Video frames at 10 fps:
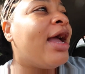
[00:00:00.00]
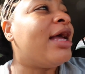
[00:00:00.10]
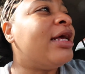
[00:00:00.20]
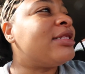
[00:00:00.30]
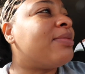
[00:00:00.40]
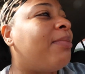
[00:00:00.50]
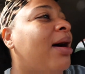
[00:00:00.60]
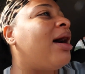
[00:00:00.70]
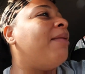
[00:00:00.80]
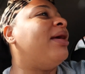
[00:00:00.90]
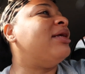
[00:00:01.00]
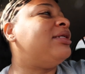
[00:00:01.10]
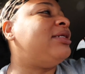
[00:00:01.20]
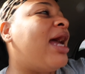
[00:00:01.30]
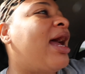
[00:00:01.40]
His mom
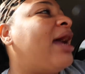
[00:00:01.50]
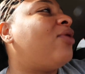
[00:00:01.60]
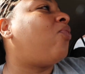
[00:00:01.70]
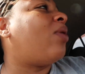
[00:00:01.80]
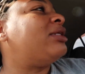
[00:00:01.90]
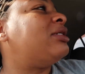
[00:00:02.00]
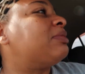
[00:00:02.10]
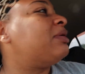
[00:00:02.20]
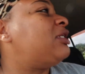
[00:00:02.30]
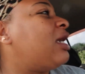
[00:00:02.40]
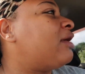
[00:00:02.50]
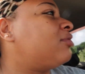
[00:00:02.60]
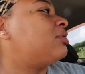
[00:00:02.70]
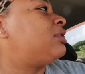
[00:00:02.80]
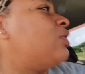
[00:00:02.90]
and dad watches my
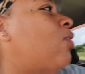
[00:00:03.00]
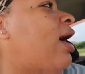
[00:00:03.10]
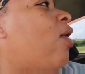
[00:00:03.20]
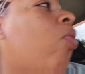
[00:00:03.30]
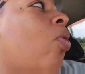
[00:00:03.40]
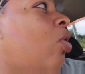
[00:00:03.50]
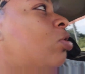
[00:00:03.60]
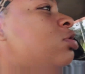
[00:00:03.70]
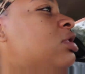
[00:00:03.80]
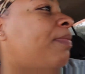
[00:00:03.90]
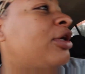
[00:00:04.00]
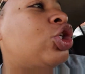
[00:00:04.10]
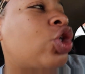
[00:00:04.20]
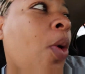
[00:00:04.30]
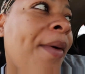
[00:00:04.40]
channel, so I won't be
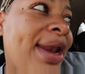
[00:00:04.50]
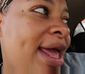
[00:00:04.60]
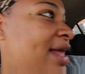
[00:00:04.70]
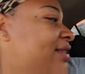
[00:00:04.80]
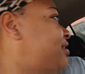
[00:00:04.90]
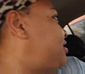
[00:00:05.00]
showing it